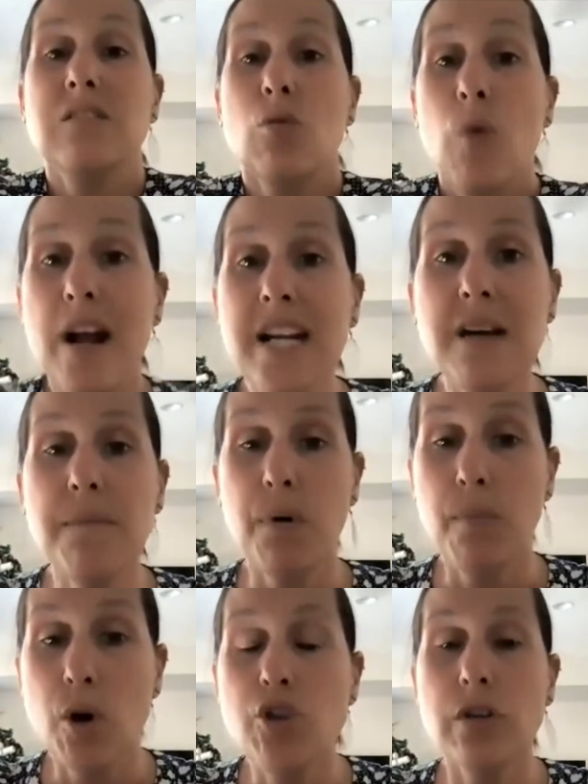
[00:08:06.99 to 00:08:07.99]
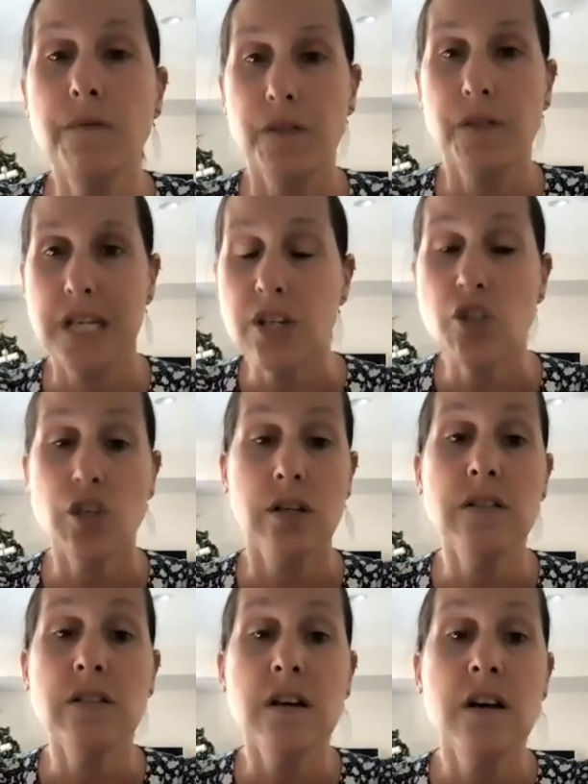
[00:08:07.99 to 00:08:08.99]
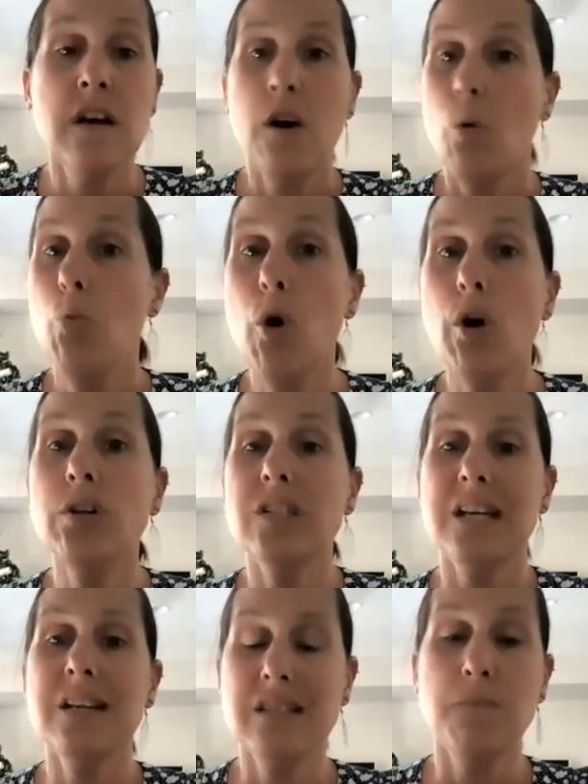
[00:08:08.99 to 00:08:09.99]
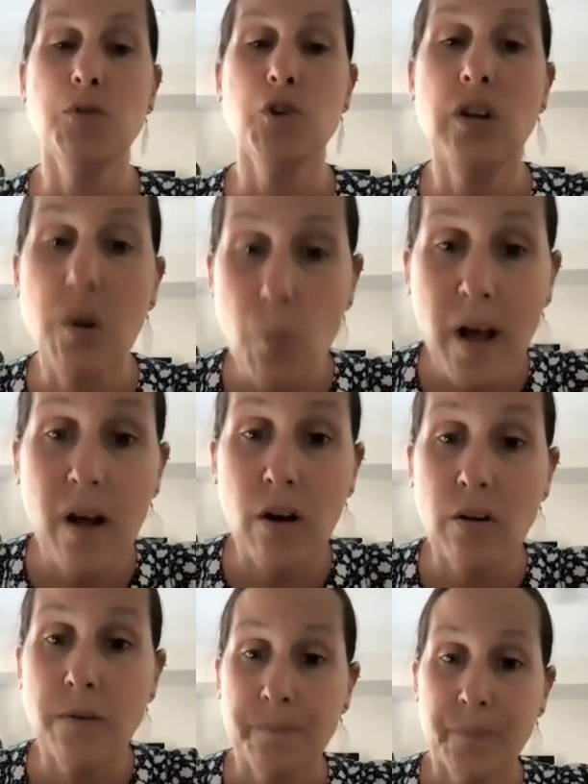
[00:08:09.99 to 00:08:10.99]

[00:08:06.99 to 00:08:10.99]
So running a promotion for teachers worked exceptionally well.